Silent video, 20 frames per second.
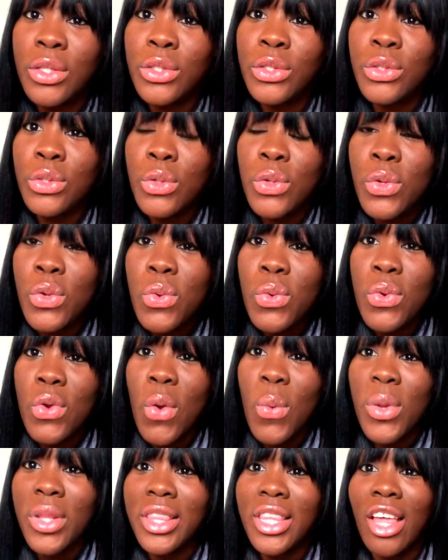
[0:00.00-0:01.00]
Do you know
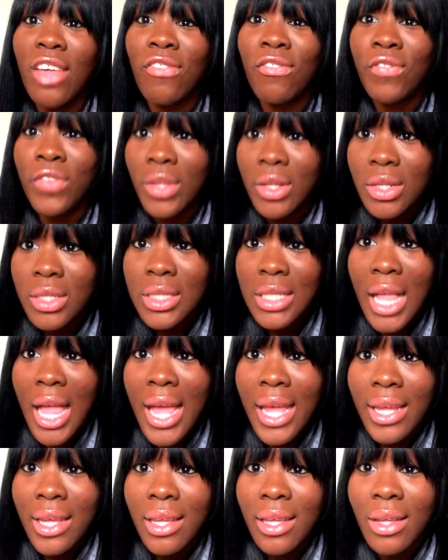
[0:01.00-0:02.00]
what that feels
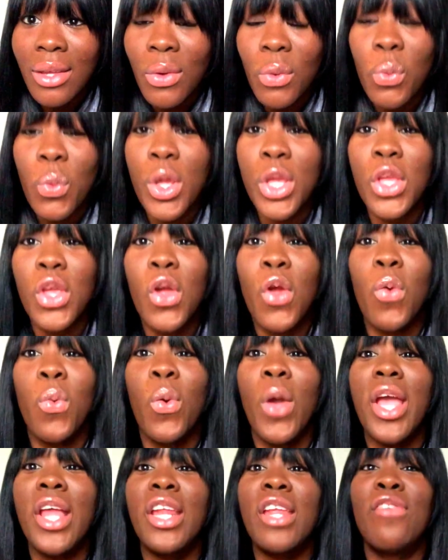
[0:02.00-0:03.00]
like when you're
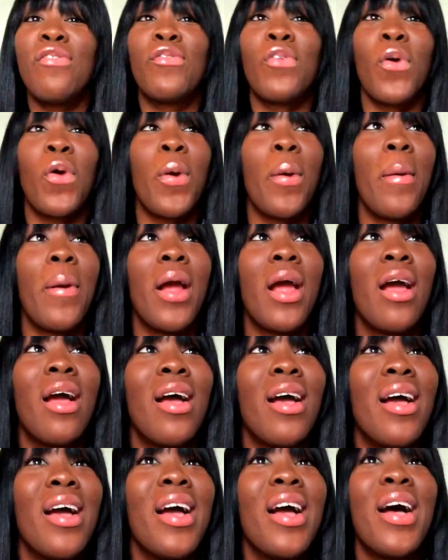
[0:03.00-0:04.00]
waiting for
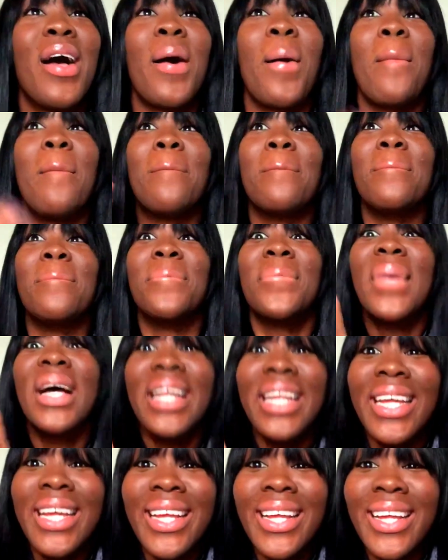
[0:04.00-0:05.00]

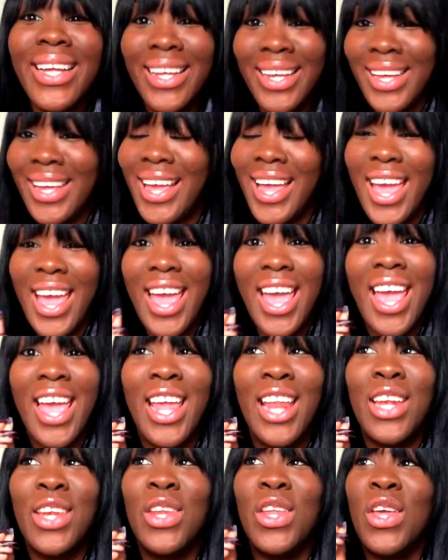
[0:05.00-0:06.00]
money
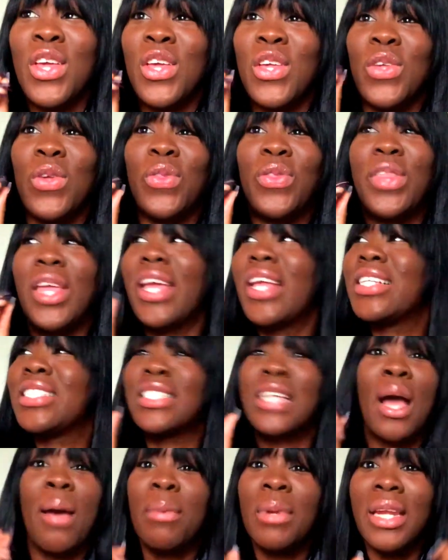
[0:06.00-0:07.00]
and you think it's
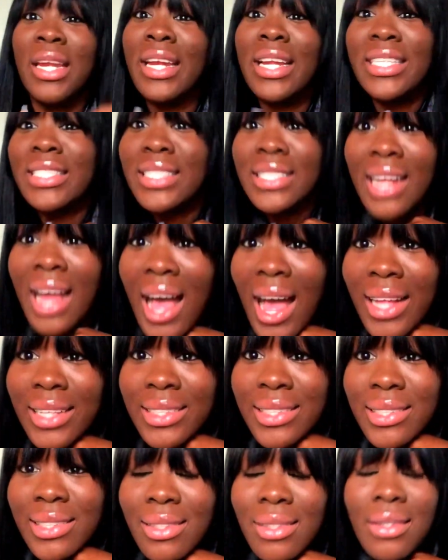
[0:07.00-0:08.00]
coming and it's
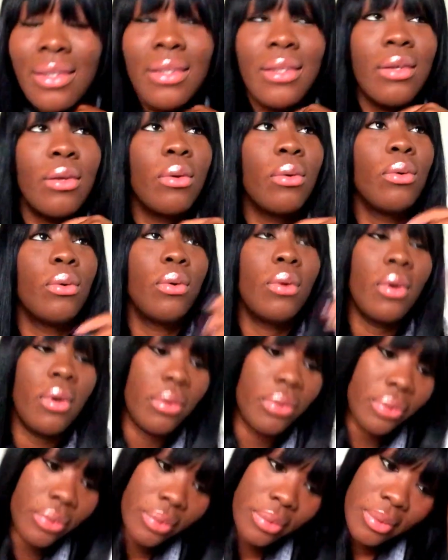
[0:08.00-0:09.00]
not?
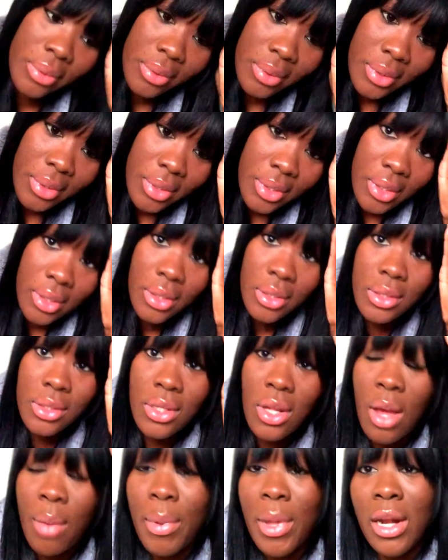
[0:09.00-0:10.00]
Whew.
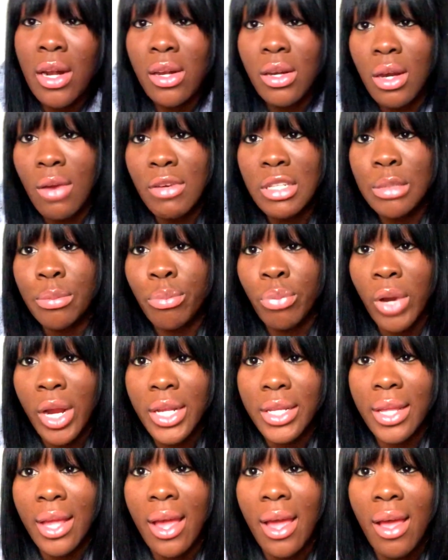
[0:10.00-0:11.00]
Talk about a nervous
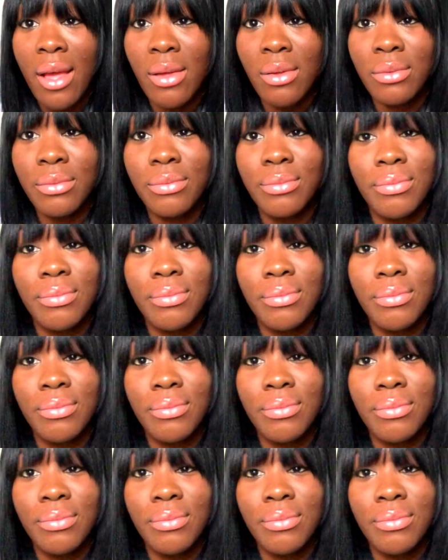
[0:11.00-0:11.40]
breakdown.